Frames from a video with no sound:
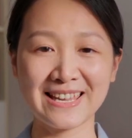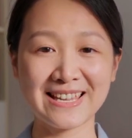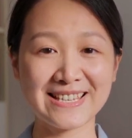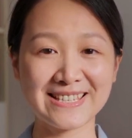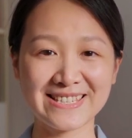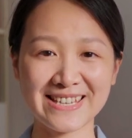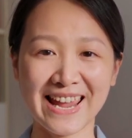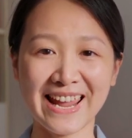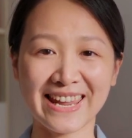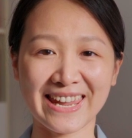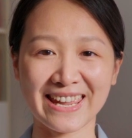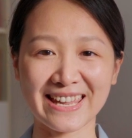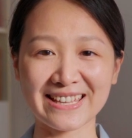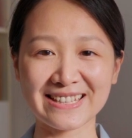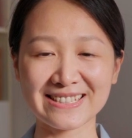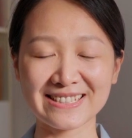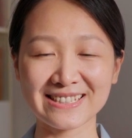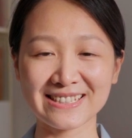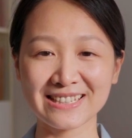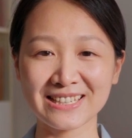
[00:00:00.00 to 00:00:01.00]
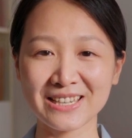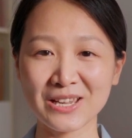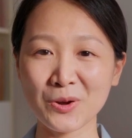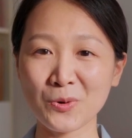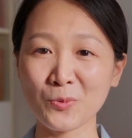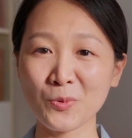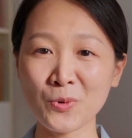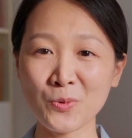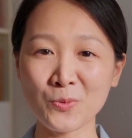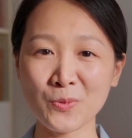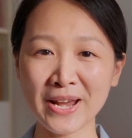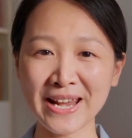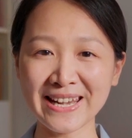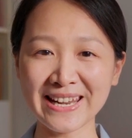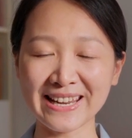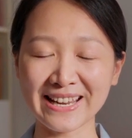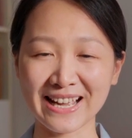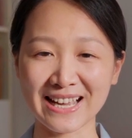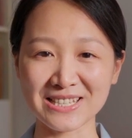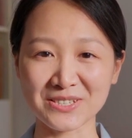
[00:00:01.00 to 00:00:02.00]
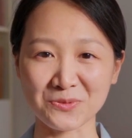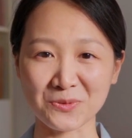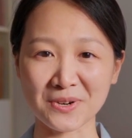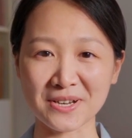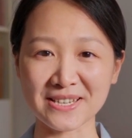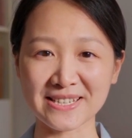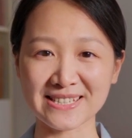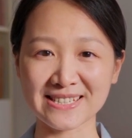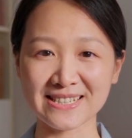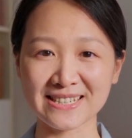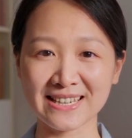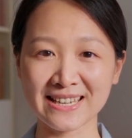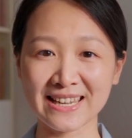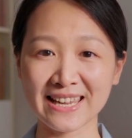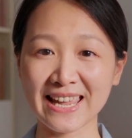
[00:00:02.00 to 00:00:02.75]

Second, when reading God's words,